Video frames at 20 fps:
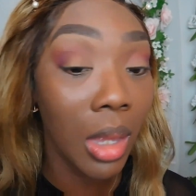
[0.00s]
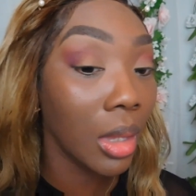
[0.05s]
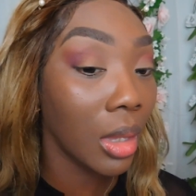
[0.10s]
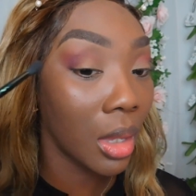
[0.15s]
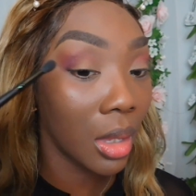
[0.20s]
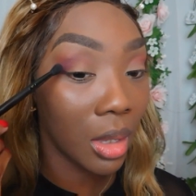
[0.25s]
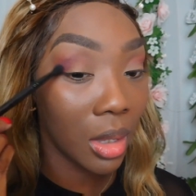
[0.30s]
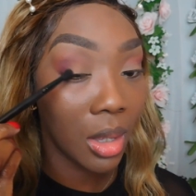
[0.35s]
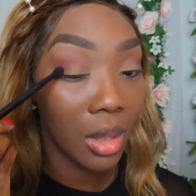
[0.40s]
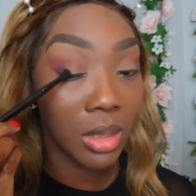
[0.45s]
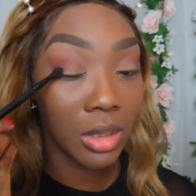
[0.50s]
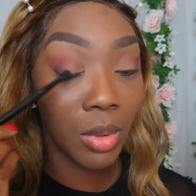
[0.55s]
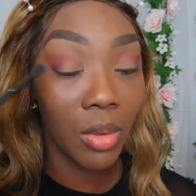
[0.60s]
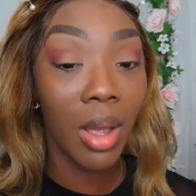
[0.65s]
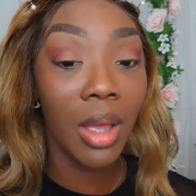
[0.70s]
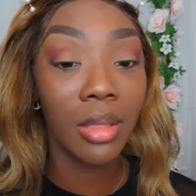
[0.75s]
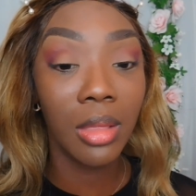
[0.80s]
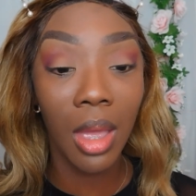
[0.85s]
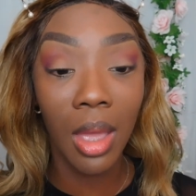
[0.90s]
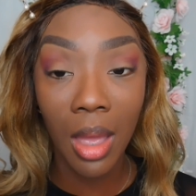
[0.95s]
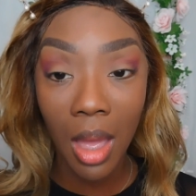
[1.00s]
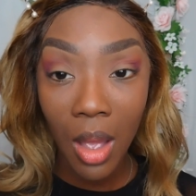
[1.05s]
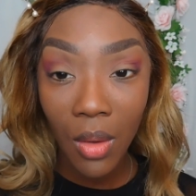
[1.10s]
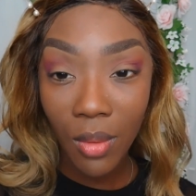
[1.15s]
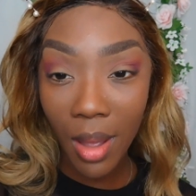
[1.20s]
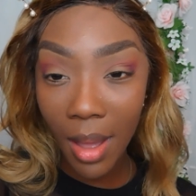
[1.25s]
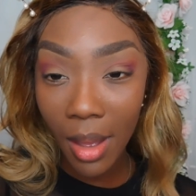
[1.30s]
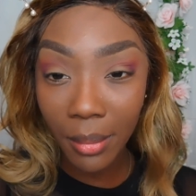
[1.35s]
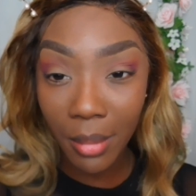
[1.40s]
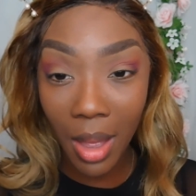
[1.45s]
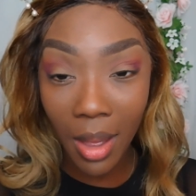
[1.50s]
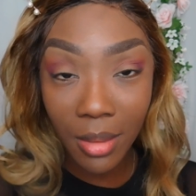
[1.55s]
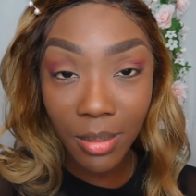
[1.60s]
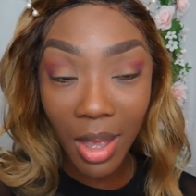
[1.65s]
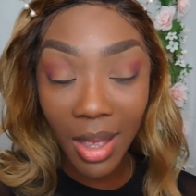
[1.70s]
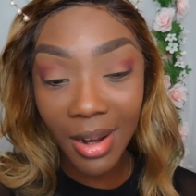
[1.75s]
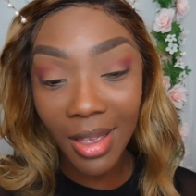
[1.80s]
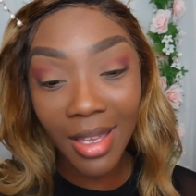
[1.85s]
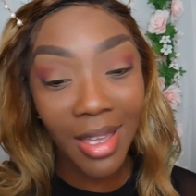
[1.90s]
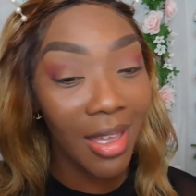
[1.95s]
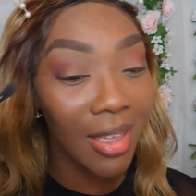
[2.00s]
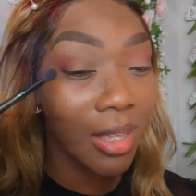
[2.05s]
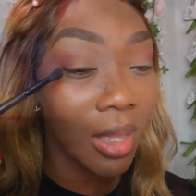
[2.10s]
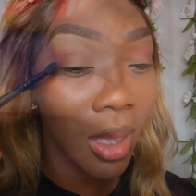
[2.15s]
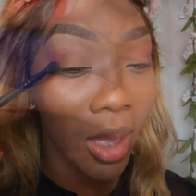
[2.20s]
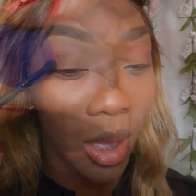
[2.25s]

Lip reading: You want that perfect transitional